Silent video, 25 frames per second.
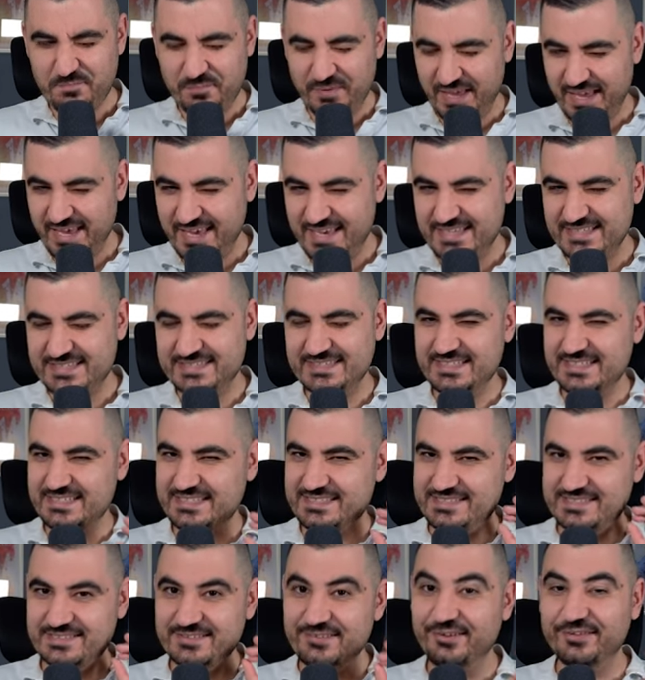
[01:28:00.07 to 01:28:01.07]
pace
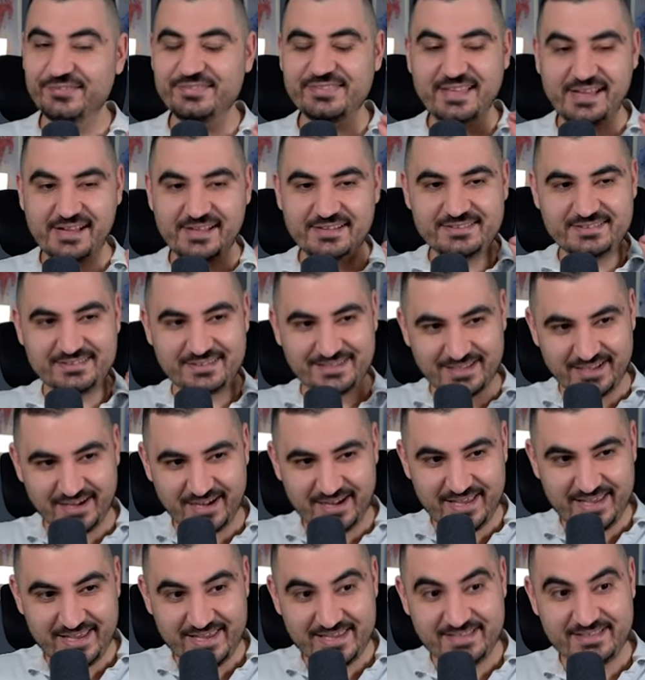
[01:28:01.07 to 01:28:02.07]
is not that
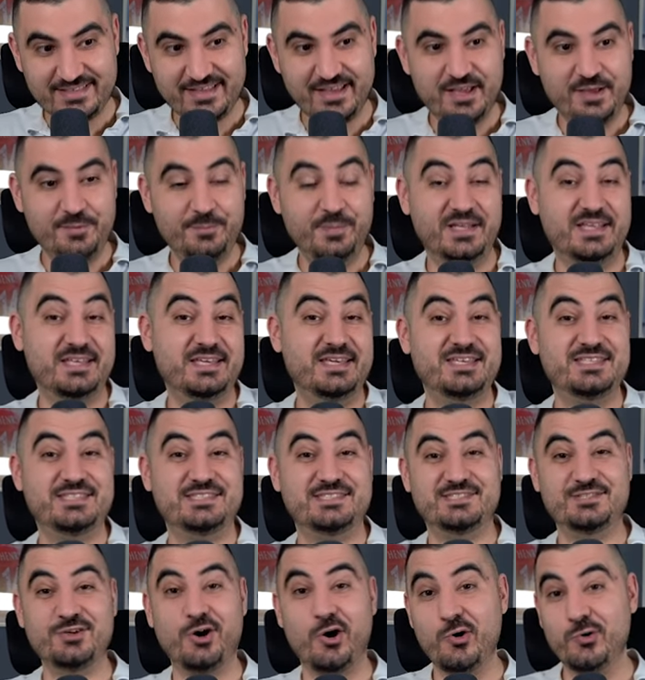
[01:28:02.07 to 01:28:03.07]
great, but he's
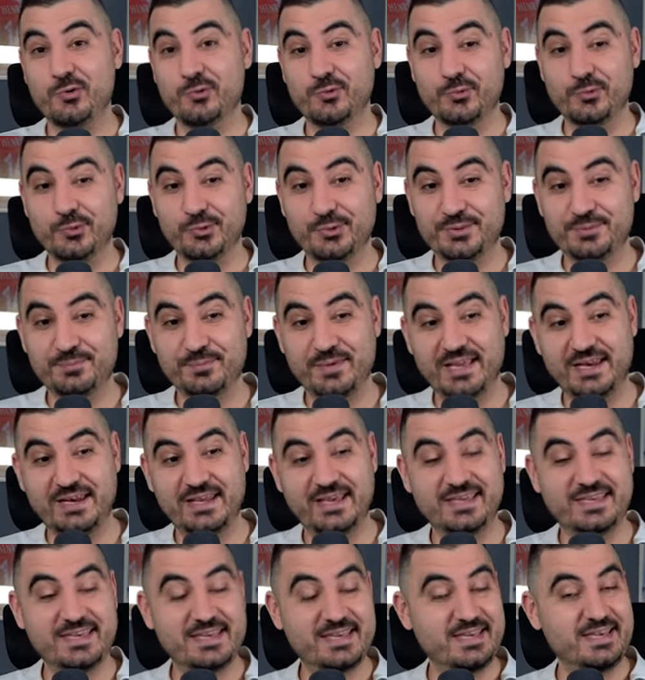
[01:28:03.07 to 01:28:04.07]
so good, man.
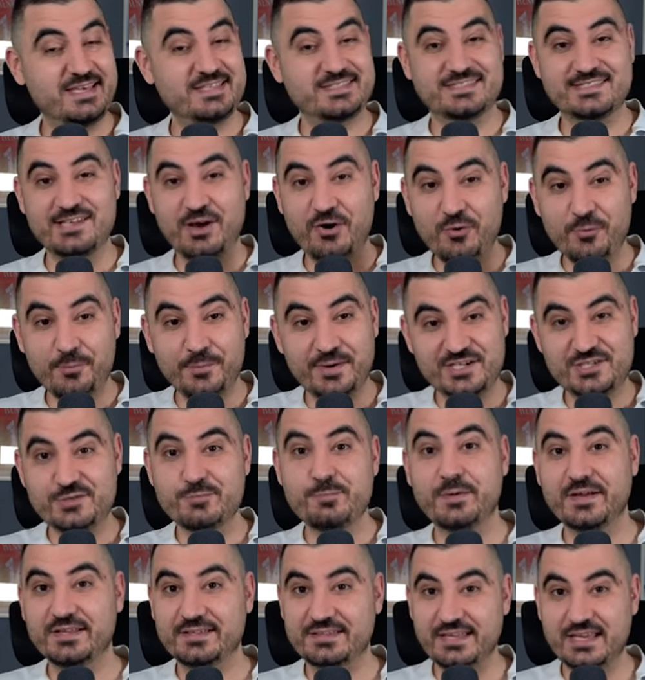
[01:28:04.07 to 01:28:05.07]
Like, he has so much
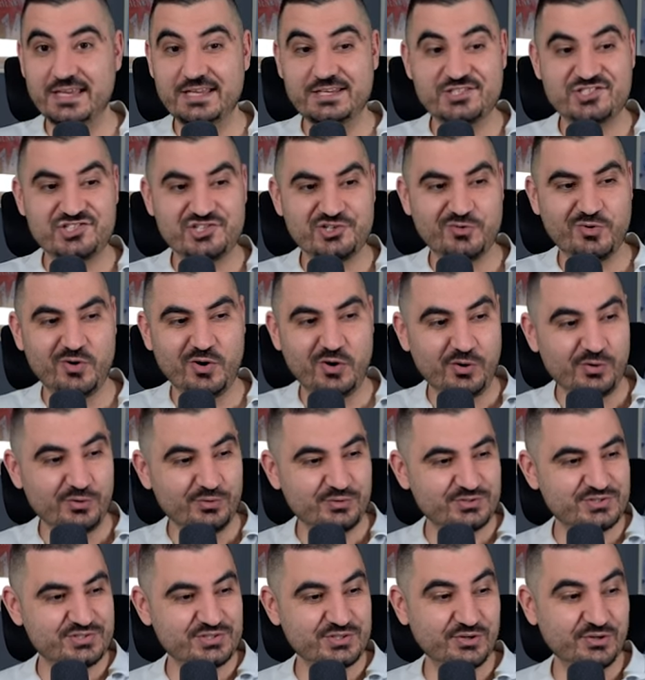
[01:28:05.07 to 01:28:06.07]
potential.
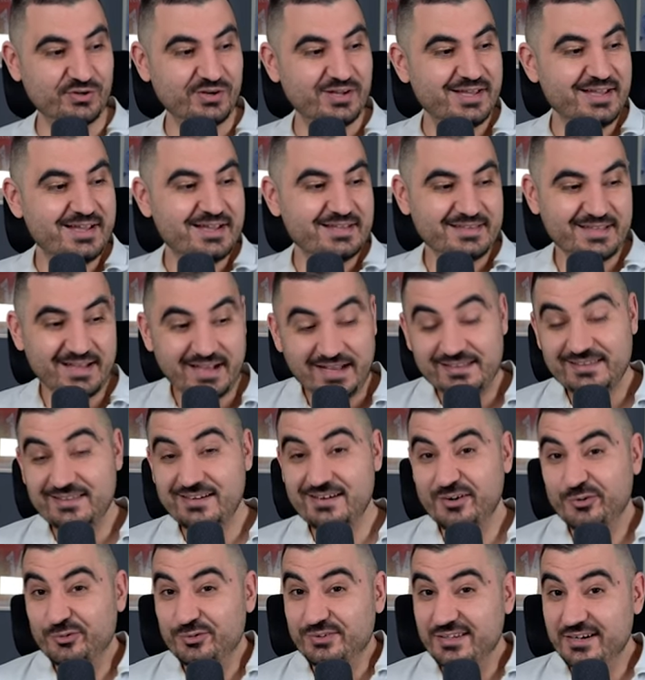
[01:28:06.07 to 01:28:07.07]
Also, the other
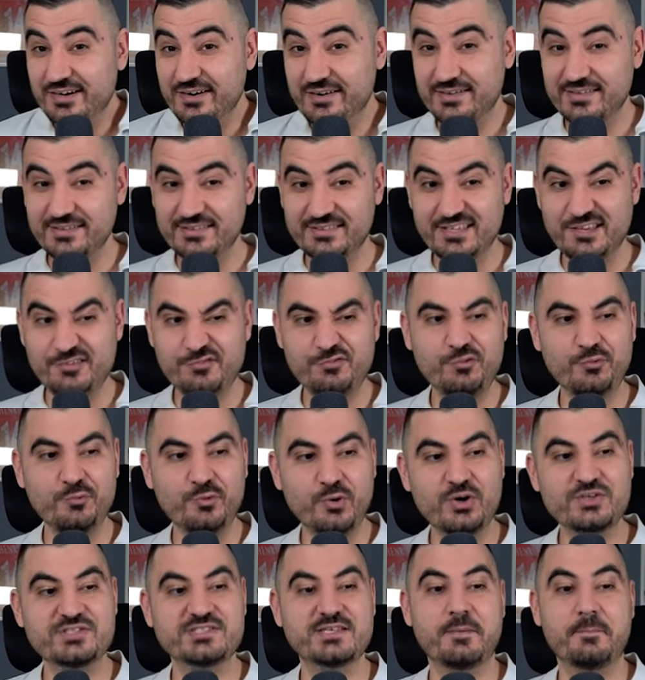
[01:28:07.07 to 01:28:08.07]
alternative
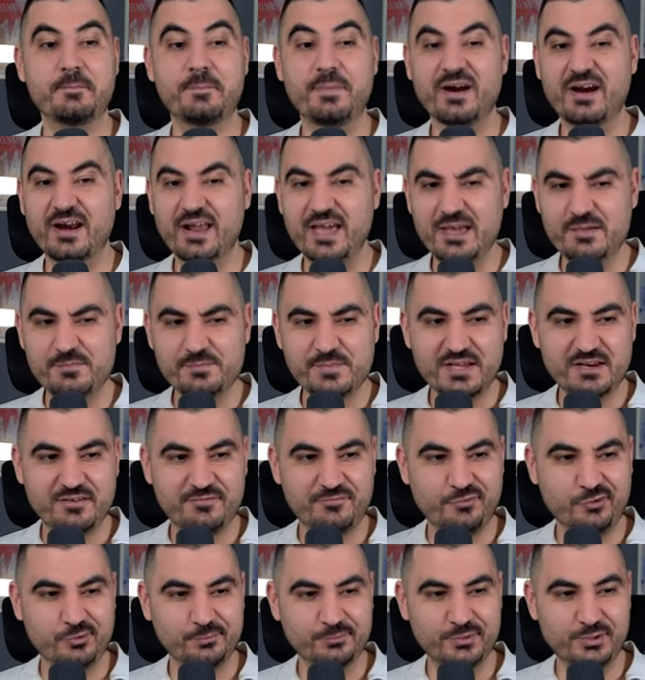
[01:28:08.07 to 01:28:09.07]
was a Bremer
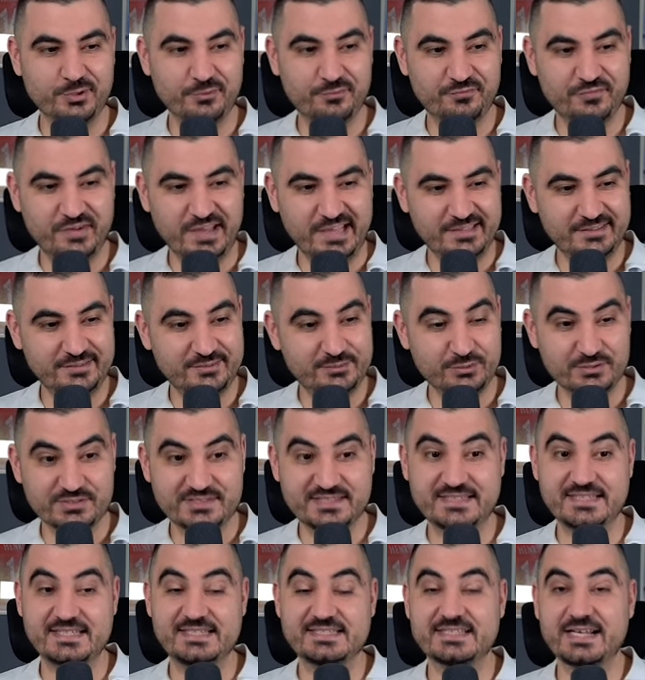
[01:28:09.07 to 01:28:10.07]
from Juventus.
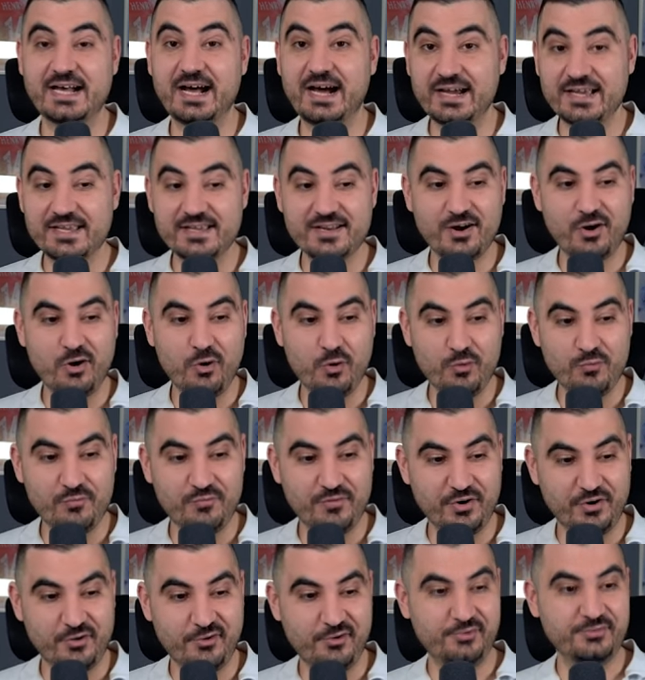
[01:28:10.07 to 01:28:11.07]
He's higher
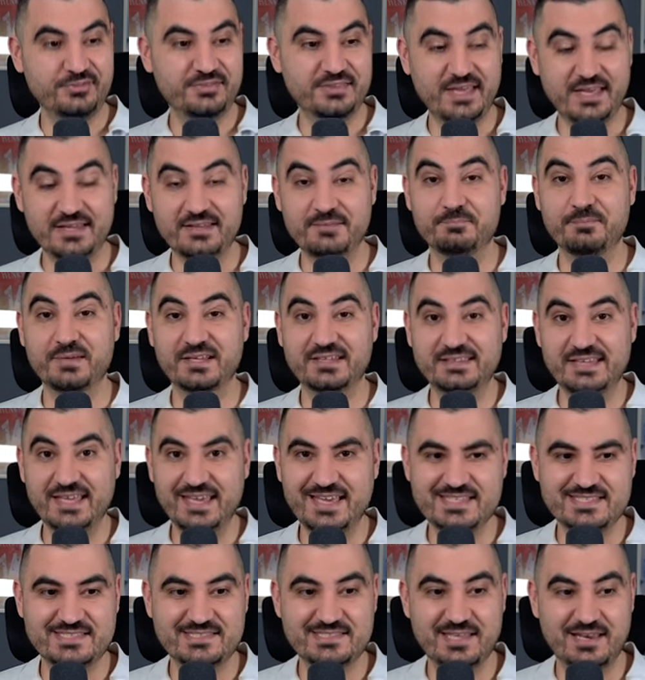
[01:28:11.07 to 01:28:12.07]
overall than
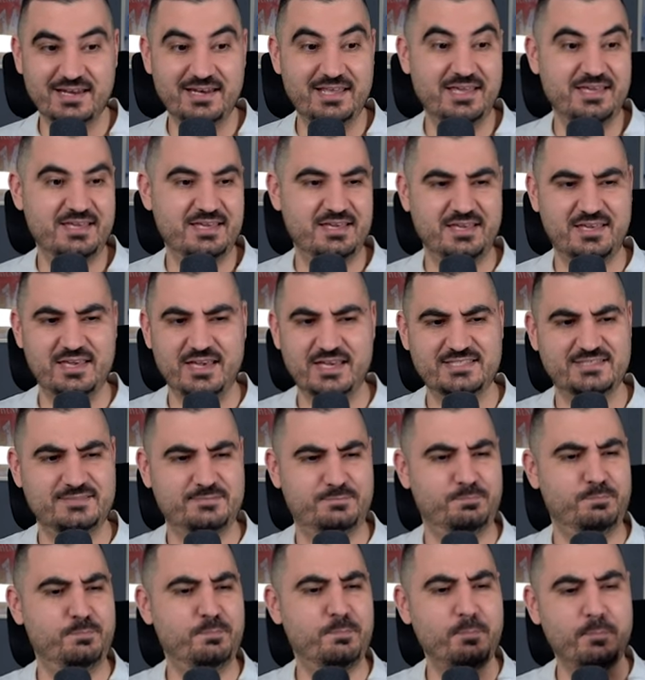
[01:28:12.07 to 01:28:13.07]
Matthijs de Ligt. He has
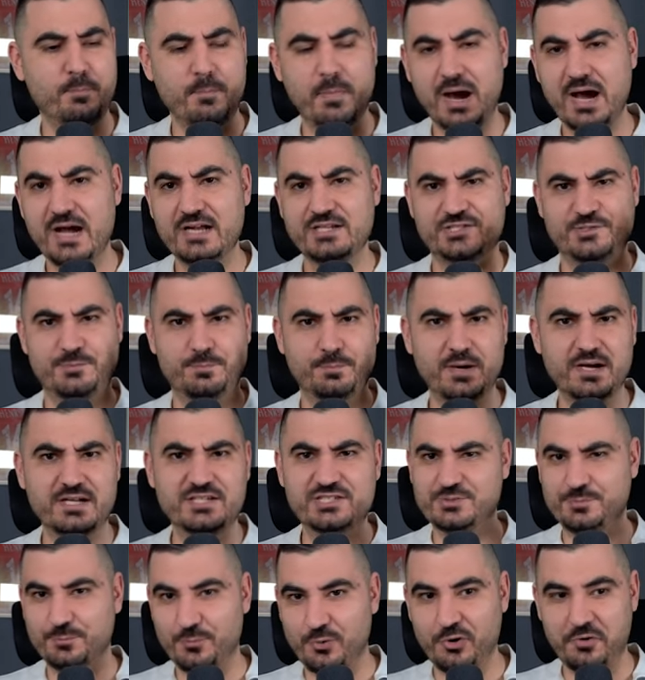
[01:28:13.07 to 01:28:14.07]
much
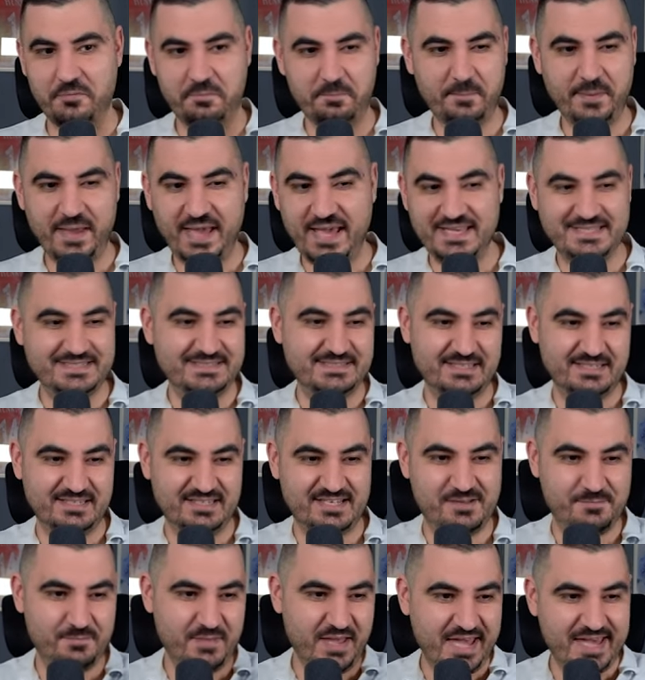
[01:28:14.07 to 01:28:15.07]
much more pace than
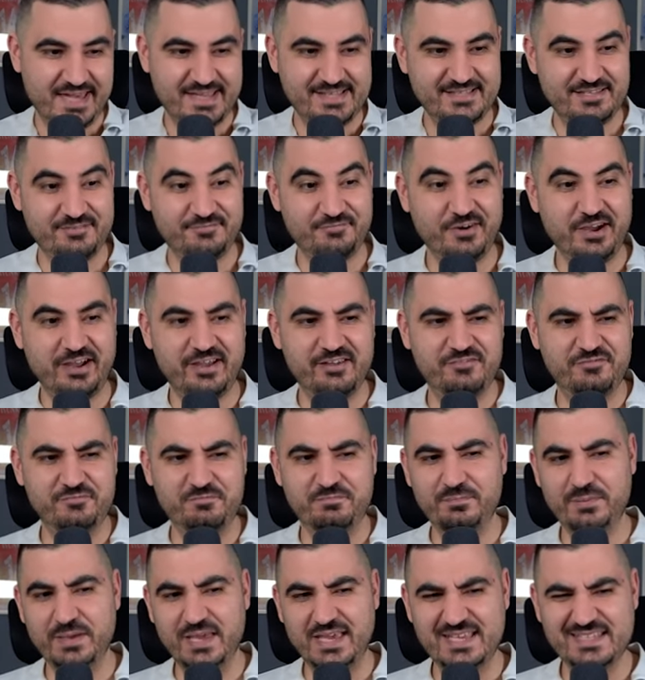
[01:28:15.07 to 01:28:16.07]
him, eighty-five
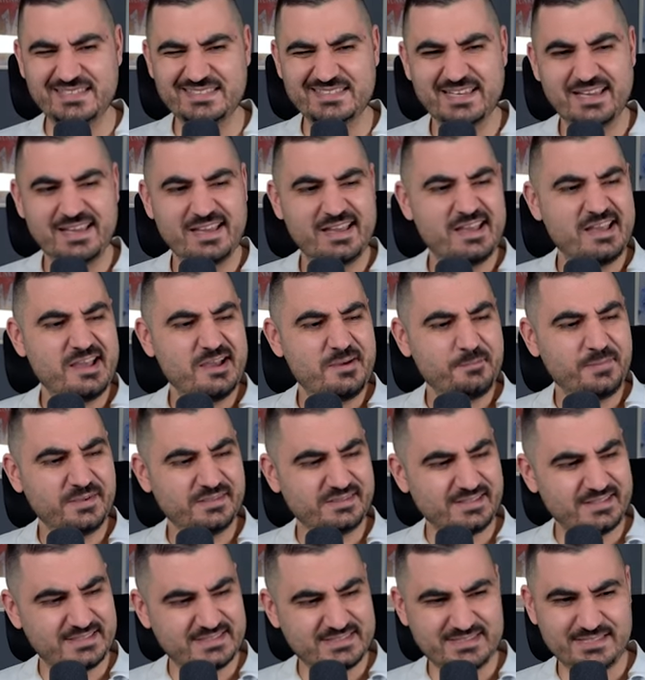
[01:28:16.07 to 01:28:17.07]
pace, but
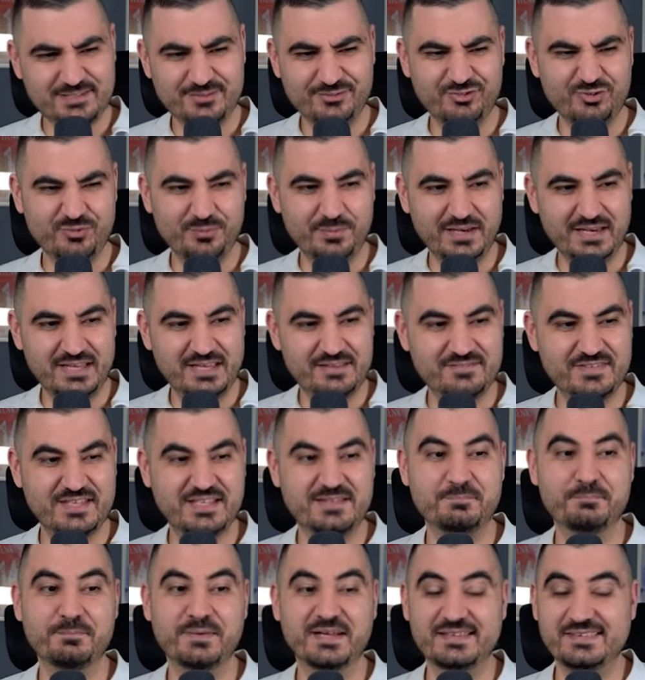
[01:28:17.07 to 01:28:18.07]
I still do believe
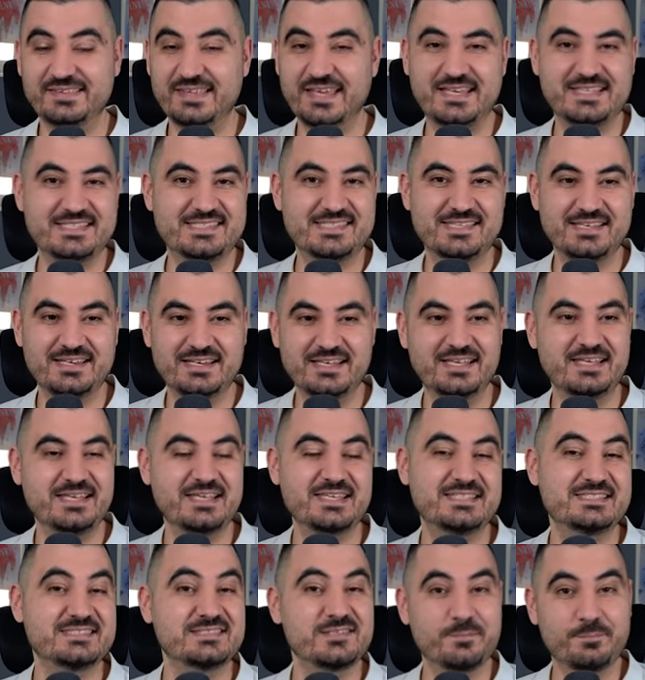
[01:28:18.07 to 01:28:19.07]
that Matthijs de Ligt
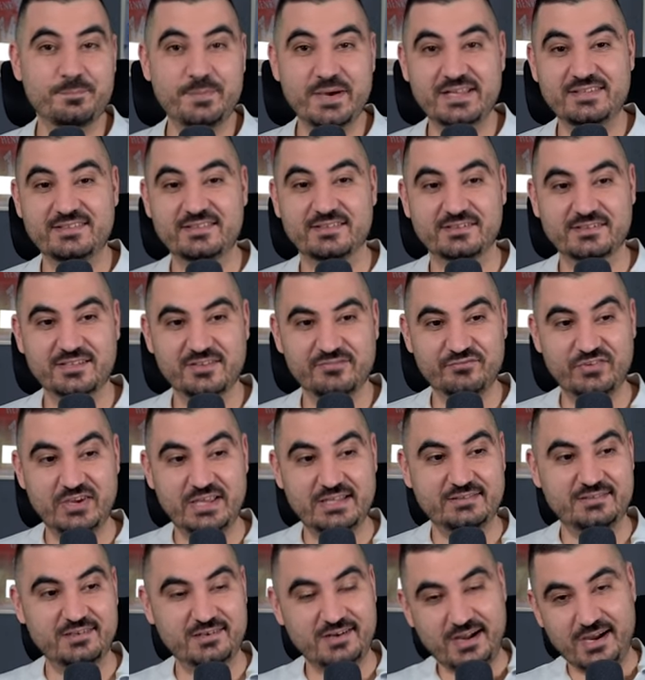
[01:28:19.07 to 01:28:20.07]
is the better
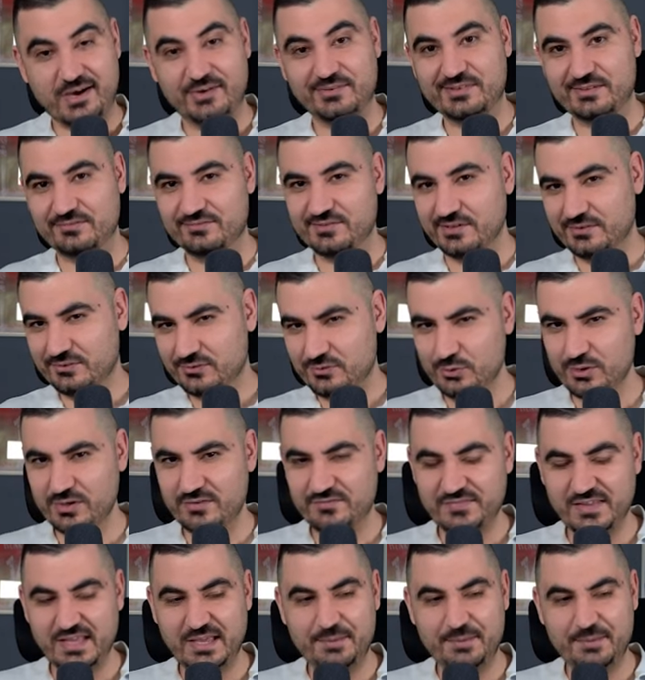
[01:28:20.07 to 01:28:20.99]
defender out of the two of